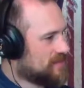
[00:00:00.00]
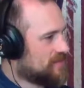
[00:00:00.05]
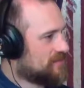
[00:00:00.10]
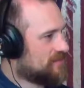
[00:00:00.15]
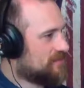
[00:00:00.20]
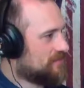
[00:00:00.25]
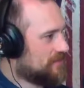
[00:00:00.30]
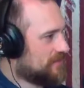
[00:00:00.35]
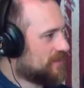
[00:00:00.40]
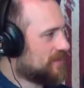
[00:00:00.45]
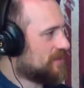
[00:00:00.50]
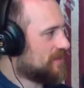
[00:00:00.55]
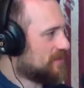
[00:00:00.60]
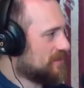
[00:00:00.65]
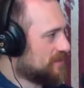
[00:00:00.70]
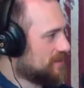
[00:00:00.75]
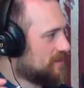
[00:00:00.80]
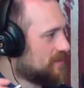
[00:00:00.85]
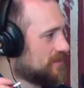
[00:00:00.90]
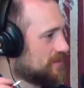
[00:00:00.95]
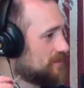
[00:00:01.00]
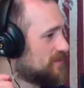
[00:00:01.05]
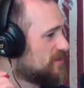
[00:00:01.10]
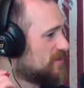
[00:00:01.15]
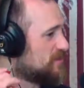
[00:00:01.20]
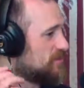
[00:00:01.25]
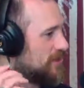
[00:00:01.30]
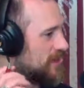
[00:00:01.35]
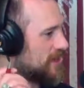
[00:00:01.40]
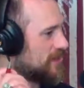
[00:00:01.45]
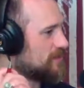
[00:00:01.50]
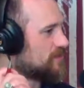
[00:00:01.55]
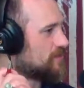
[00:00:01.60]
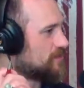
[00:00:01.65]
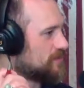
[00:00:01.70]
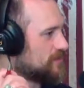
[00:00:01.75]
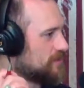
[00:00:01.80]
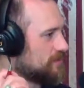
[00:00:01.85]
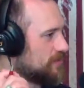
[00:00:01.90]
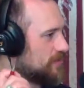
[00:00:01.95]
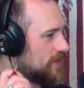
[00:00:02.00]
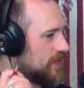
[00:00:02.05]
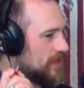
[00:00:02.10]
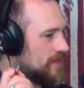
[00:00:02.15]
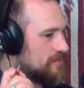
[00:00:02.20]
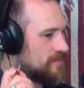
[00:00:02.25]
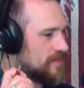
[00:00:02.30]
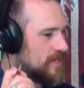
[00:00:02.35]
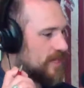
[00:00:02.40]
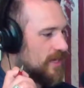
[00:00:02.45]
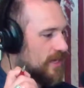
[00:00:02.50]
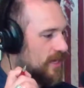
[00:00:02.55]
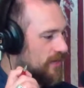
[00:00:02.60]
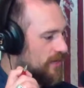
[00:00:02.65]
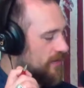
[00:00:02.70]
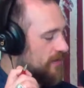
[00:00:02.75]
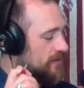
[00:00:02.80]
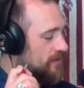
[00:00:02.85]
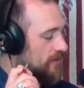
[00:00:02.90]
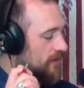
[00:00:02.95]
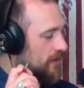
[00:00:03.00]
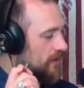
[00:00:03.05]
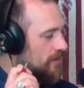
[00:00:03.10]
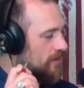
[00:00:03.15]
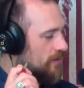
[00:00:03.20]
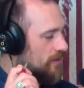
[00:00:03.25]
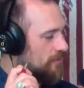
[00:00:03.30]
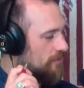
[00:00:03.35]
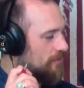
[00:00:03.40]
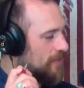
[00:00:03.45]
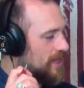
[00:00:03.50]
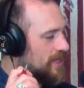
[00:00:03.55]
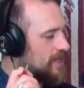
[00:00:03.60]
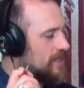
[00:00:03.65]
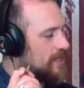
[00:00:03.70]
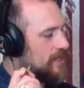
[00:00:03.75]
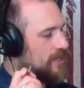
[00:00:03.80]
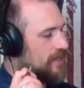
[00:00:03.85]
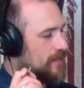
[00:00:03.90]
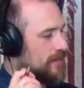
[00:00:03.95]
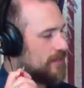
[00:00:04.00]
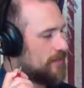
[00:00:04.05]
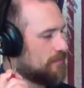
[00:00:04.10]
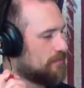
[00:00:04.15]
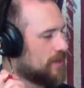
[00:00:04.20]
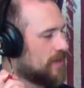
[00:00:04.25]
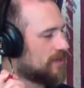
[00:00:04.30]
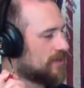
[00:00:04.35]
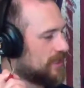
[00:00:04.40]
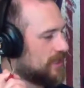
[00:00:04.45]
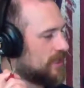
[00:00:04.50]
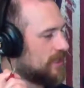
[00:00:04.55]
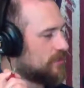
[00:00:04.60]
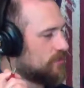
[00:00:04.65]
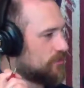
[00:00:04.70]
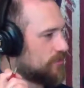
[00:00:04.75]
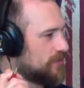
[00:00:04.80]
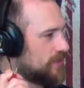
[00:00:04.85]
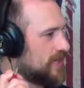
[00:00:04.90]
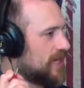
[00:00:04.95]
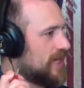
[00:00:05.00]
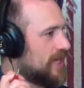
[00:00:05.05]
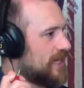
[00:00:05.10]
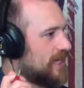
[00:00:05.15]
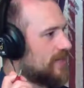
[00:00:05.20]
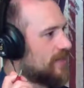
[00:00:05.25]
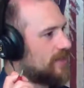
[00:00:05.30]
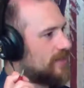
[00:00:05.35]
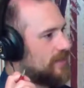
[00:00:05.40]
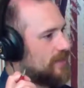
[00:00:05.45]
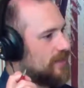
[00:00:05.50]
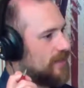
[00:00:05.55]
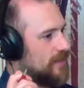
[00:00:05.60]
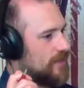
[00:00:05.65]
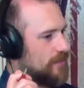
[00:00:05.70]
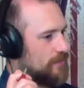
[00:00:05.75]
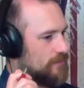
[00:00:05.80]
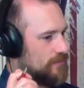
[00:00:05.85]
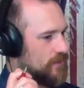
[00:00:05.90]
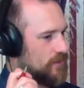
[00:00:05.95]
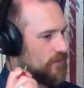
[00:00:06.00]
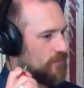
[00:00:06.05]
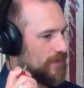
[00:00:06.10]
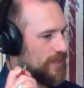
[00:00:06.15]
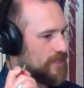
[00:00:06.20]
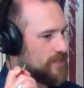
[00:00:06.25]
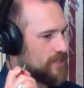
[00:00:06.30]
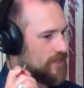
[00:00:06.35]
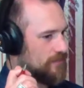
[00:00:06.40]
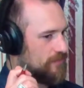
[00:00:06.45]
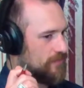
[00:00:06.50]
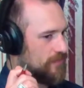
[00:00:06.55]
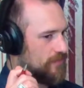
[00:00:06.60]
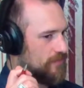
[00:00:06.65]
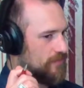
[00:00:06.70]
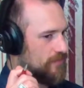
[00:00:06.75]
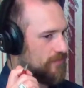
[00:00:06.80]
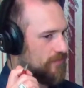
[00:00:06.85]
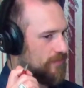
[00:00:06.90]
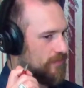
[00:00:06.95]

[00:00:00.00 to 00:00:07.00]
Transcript: of Dungeons and Dragons or similar games, there are many polyhedral die, ranging from